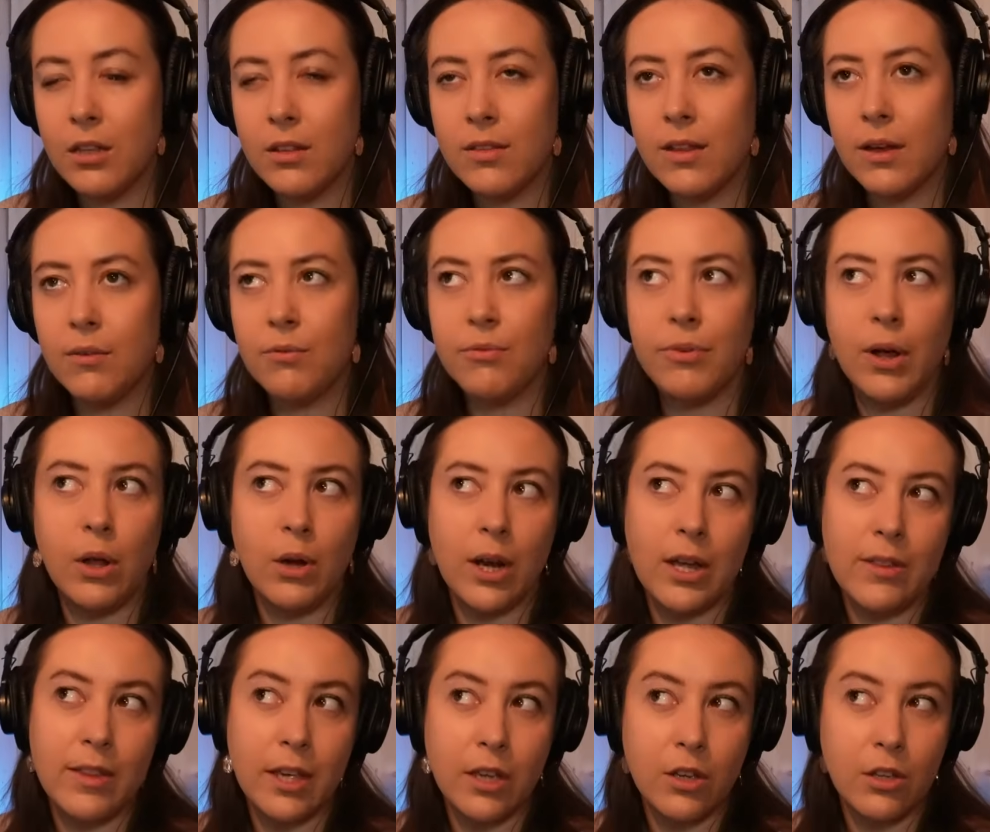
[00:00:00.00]
that felt
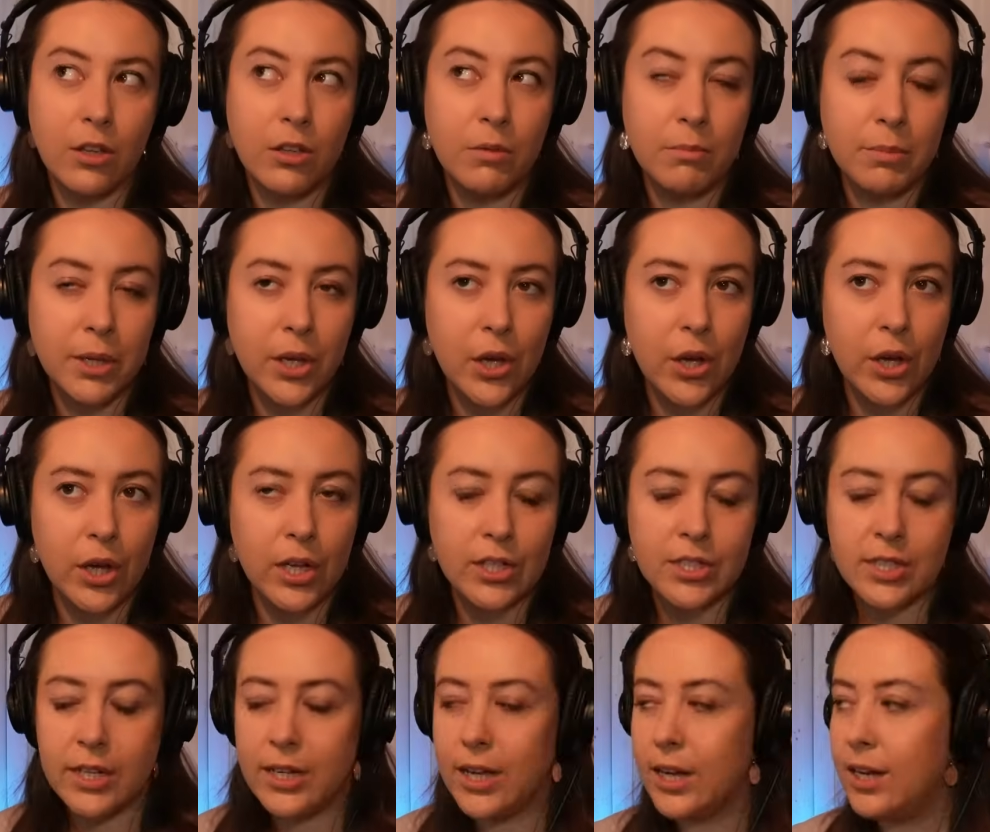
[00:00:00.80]
like they couldn't be
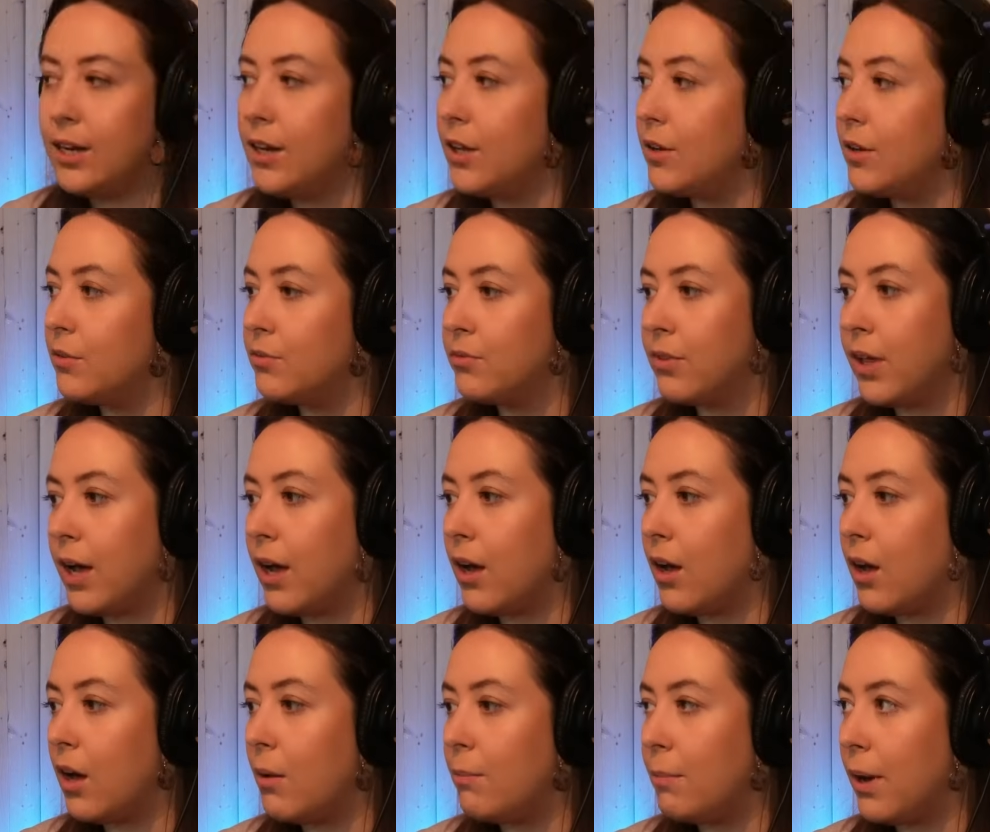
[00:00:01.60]
heard, and I love
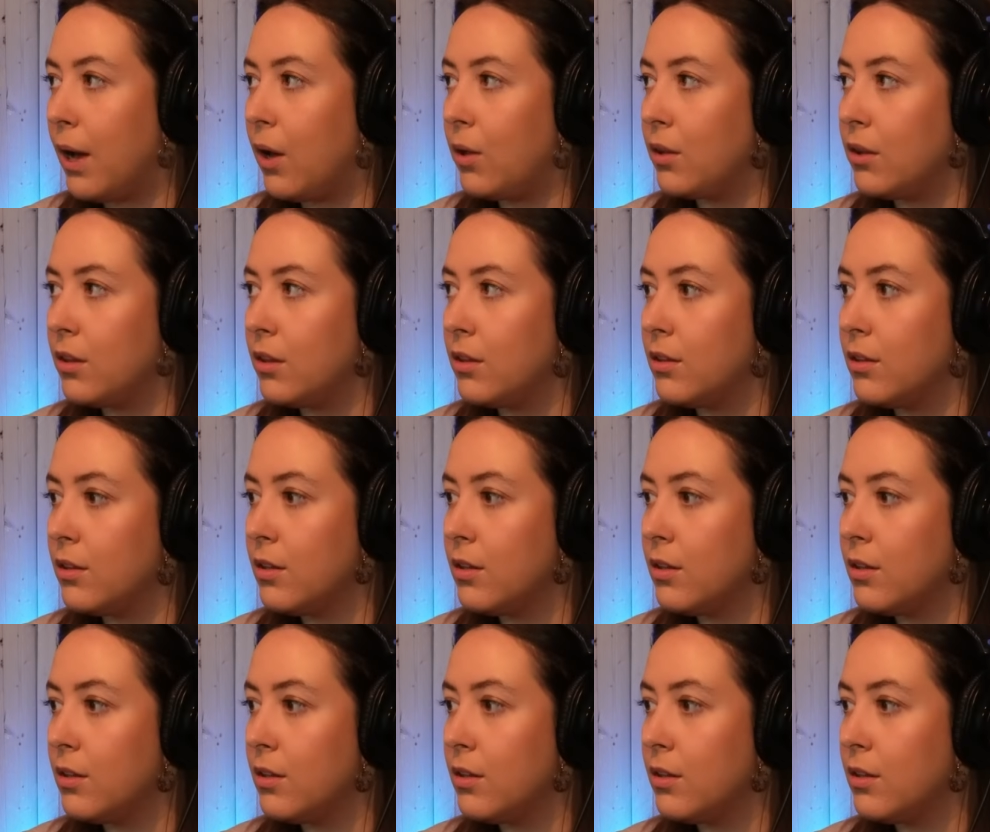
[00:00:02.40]
that about